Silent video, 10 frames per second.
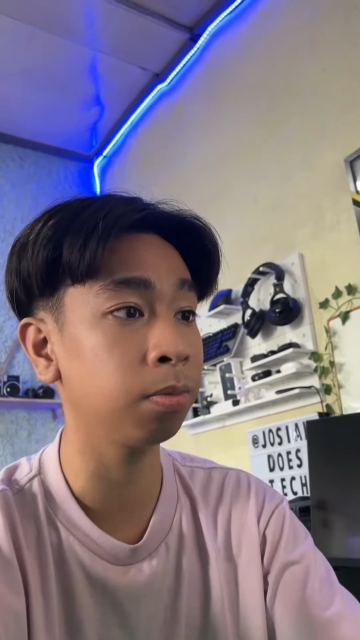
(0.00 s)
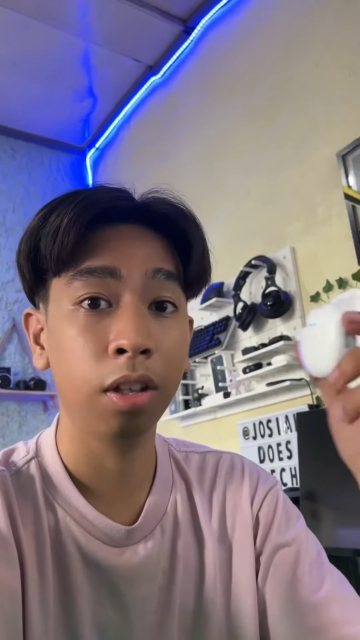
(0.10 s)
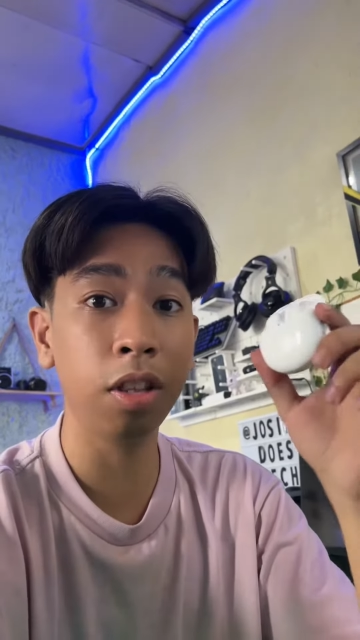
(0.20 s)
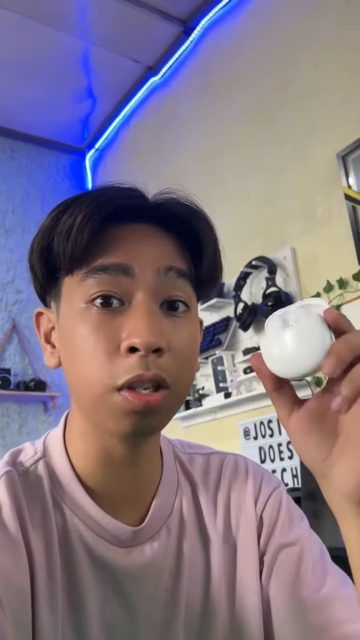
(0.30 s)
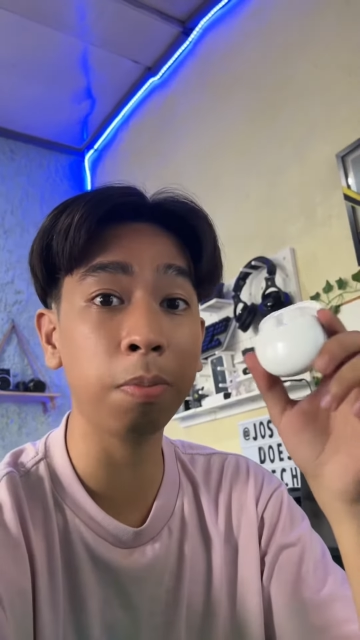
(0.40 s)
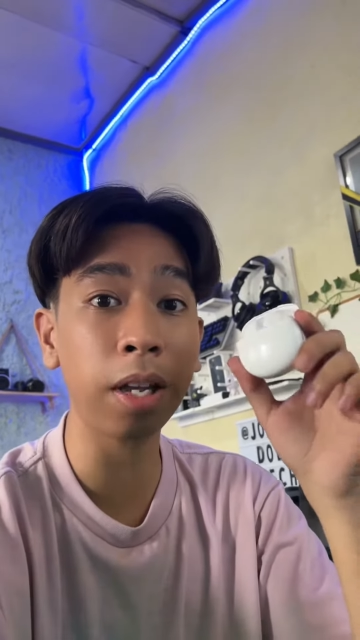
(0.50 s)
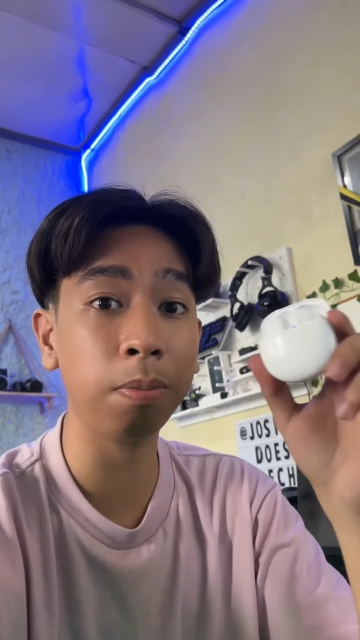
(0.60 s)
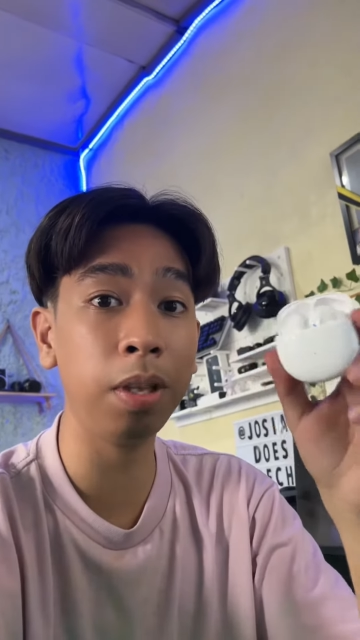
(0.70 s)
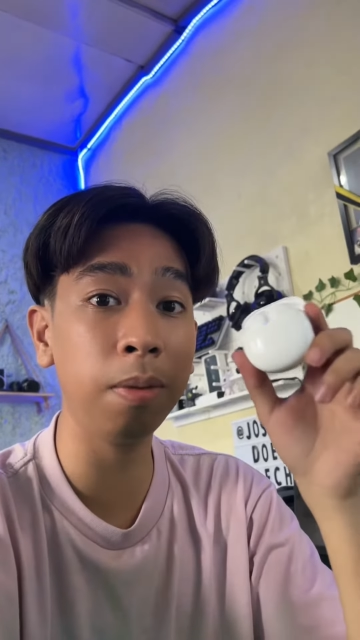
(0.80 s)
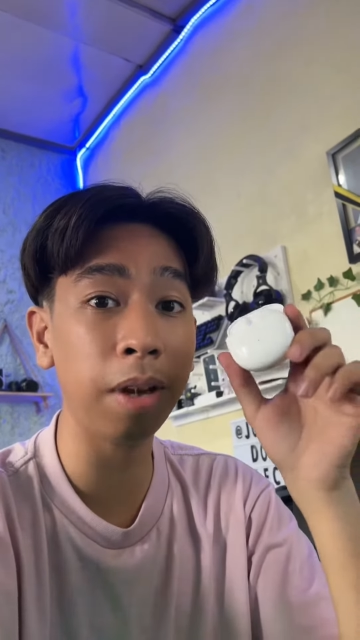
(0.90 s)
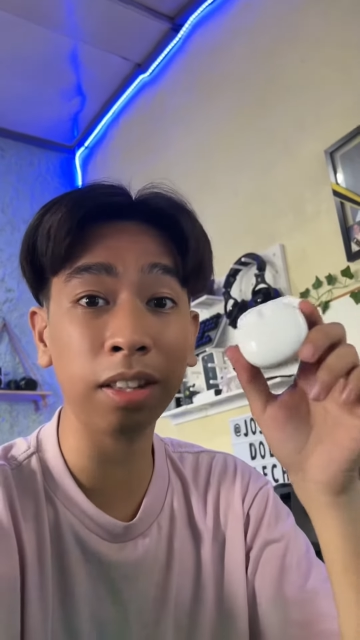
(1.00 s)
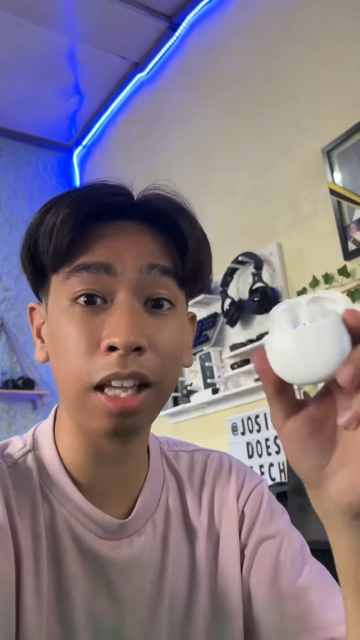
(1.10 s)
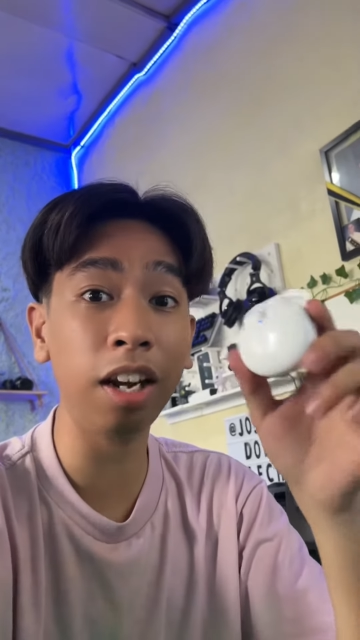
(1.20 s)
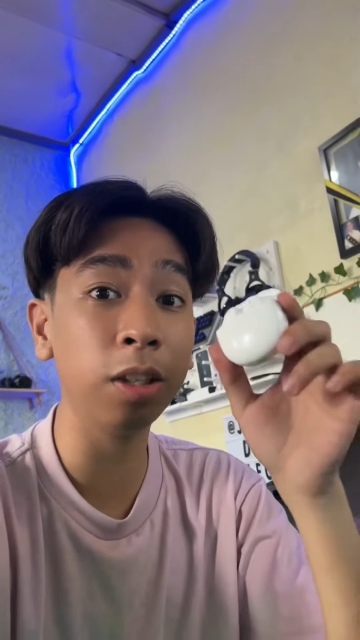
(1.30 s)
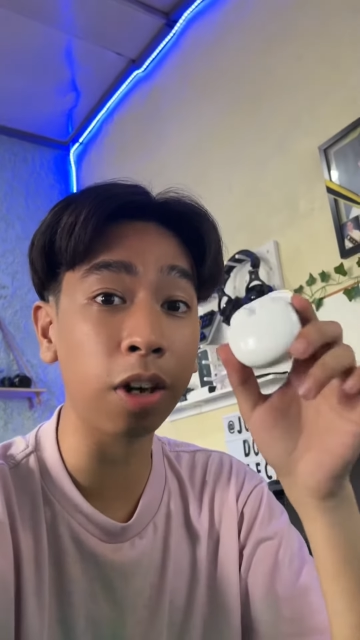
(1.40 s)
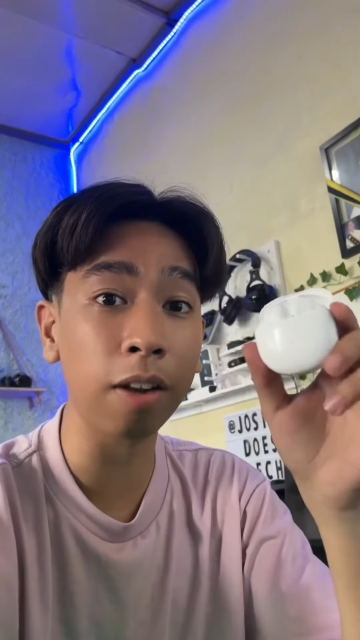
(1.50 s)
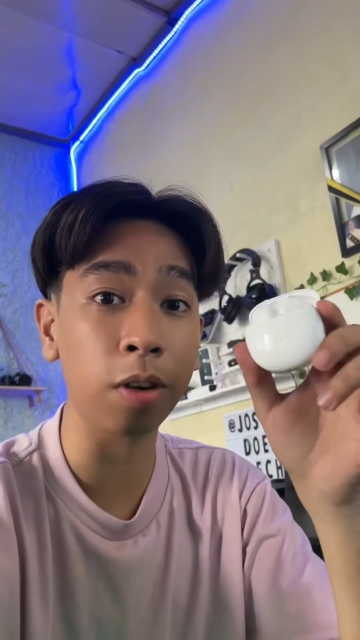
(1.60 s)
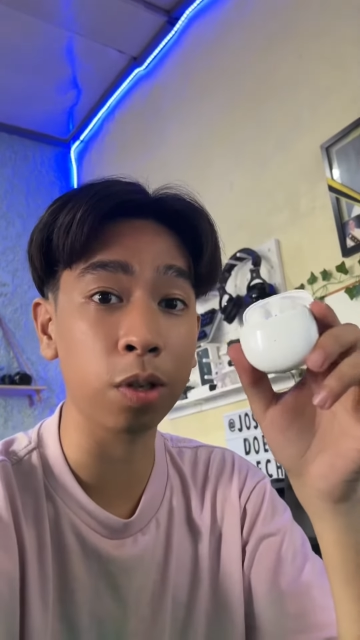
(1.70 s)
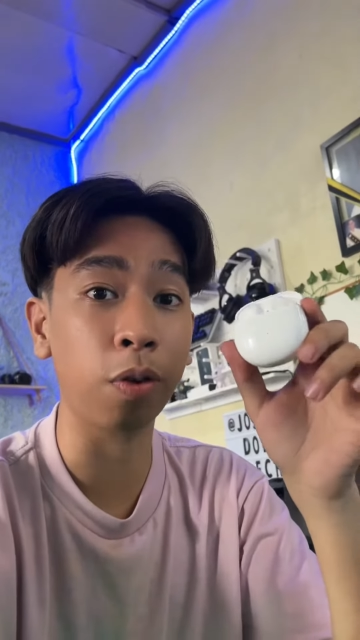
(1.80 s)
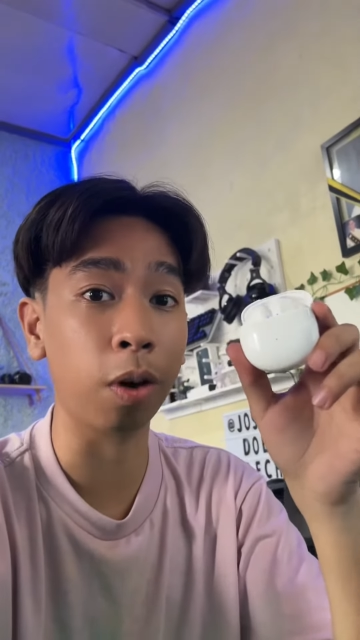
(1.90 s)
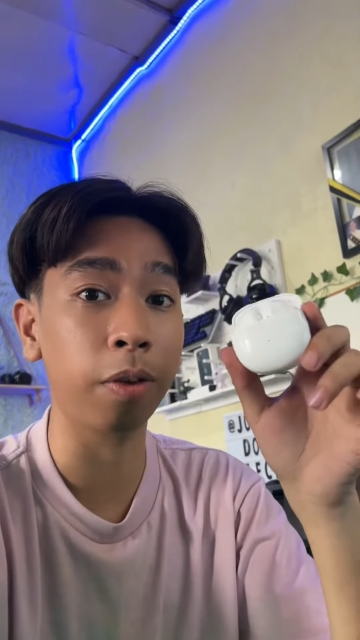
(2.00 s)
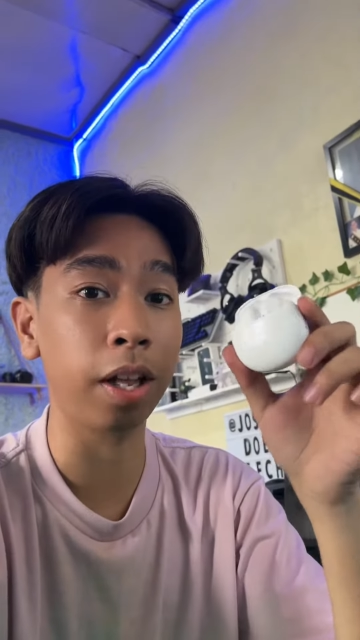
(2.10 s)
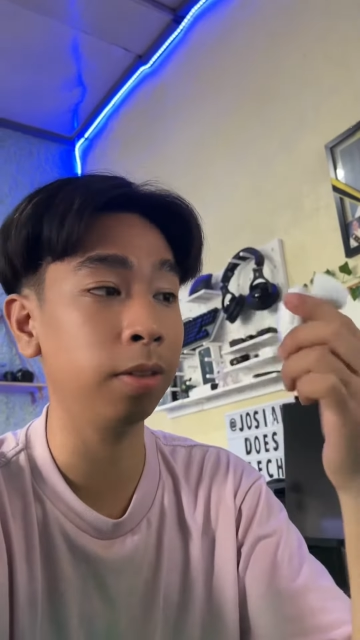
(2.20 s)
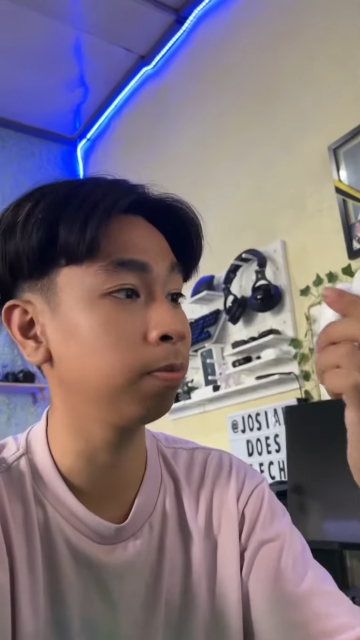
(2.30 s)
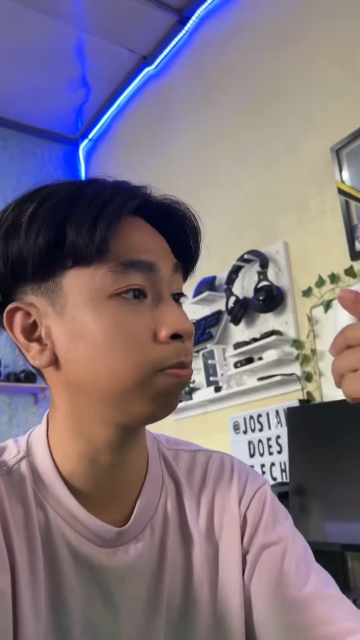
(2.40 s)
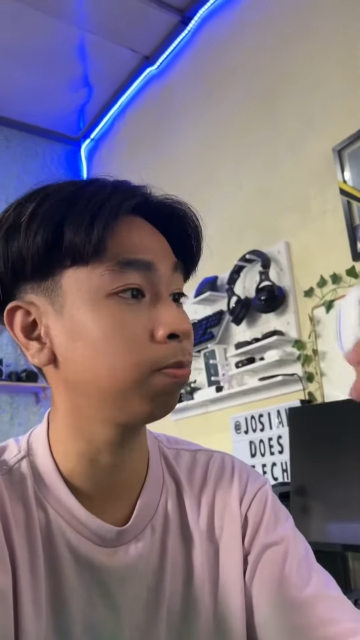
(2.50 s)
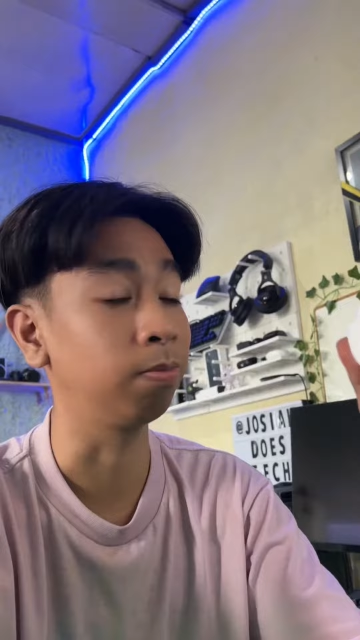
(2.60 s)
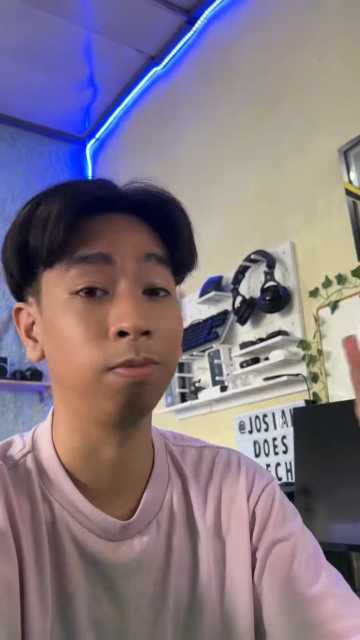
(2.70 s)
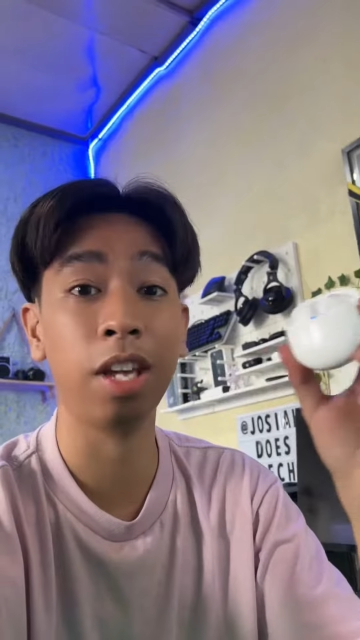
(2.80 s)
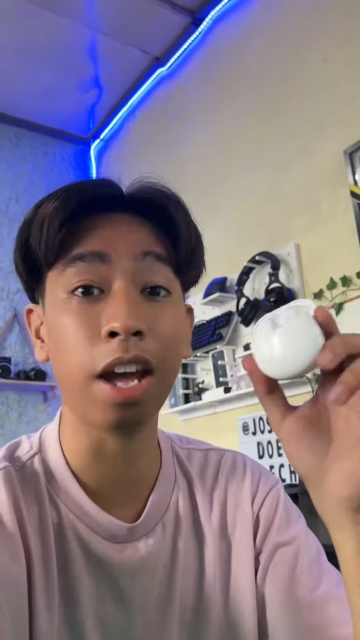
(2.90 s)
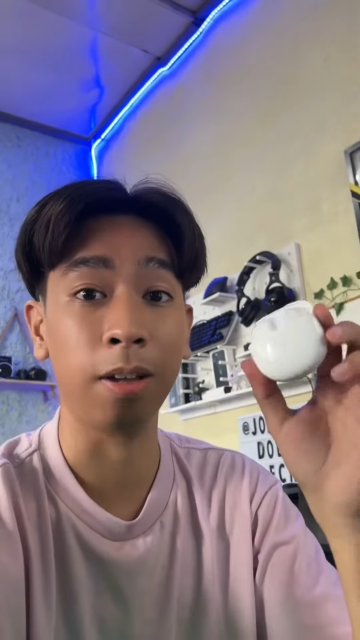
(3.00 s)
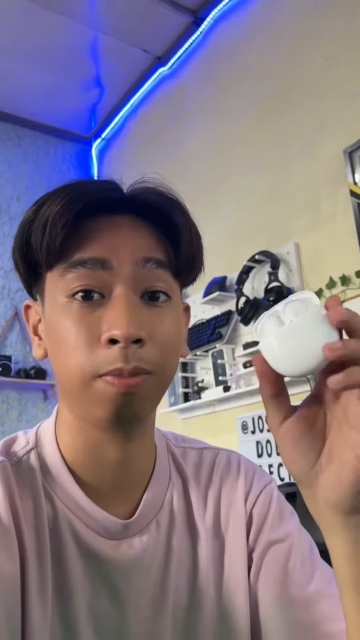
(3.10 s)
this might be my daily drivers for a while. Yeah.